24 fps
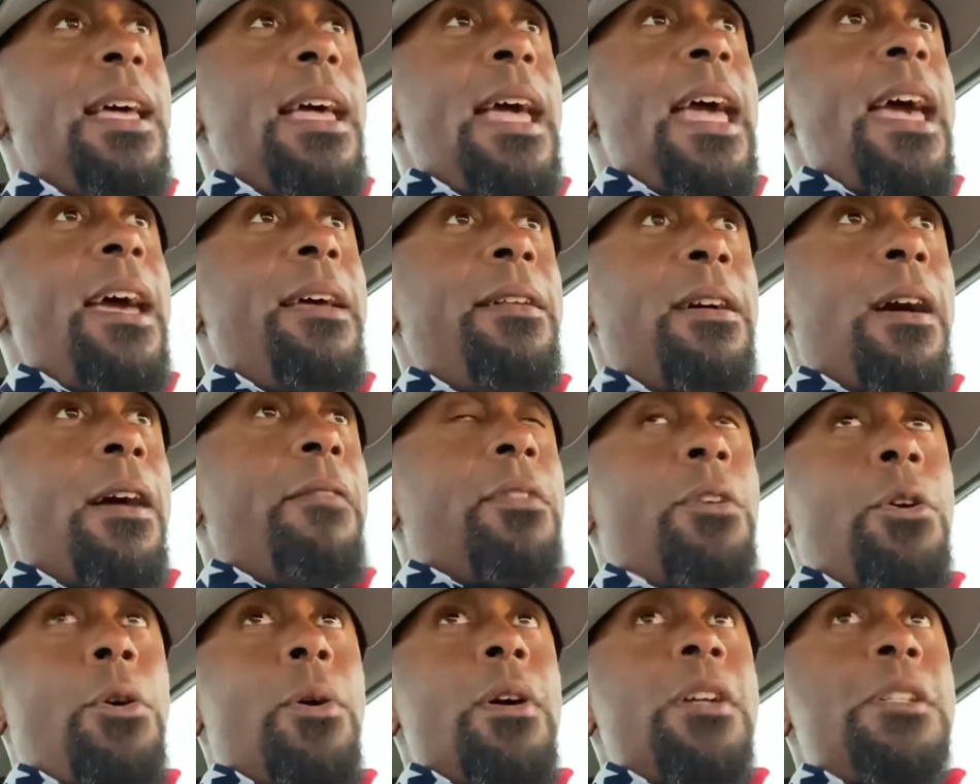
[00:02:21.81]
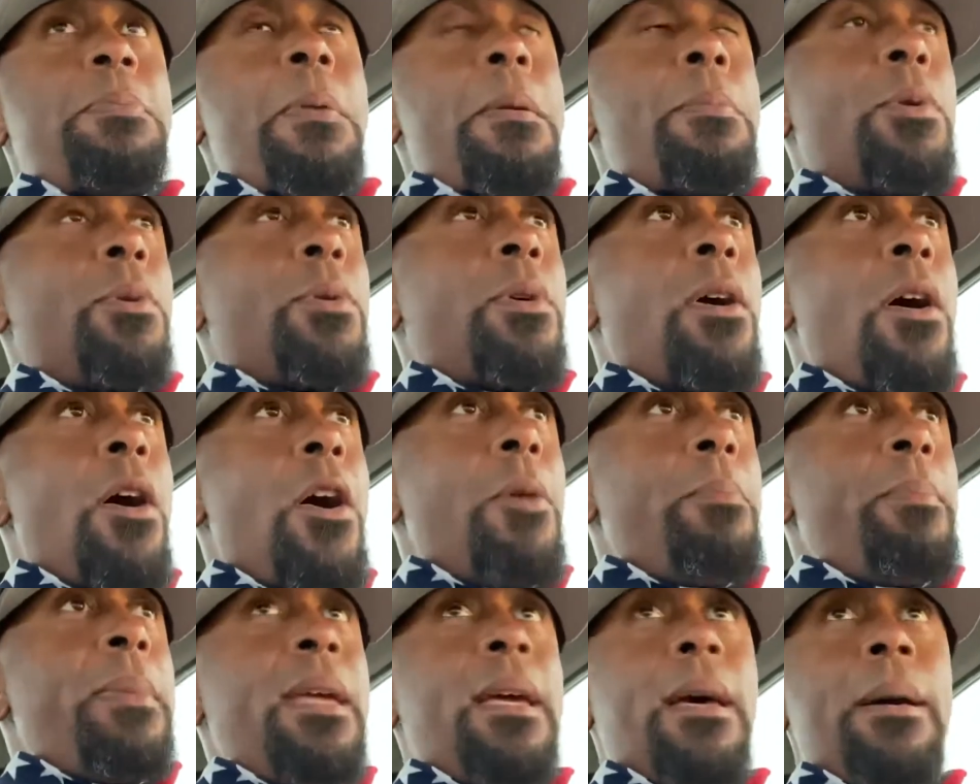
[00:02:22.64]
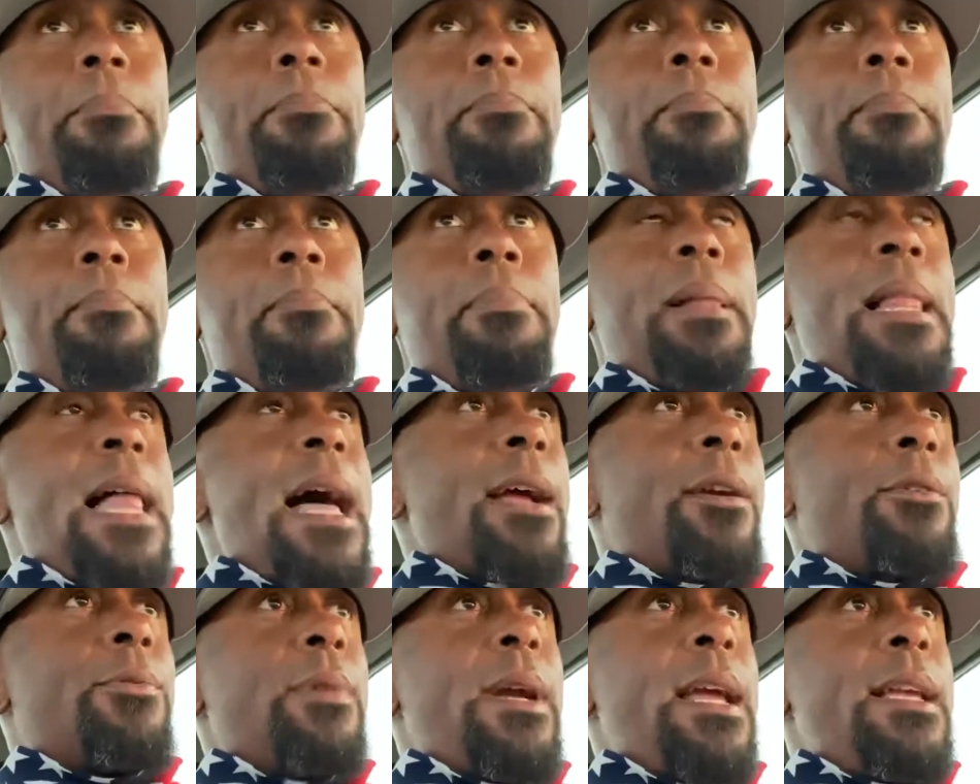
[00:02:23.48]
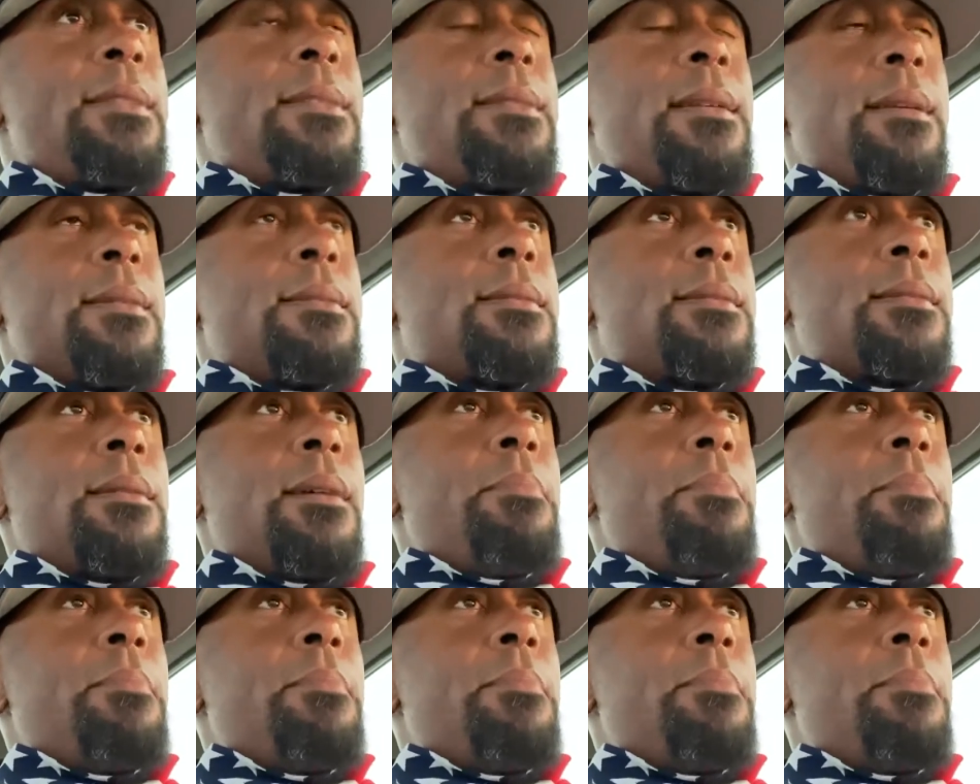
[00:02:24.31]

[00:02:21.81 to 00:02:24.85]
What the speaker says: And of course, people call me a black racist,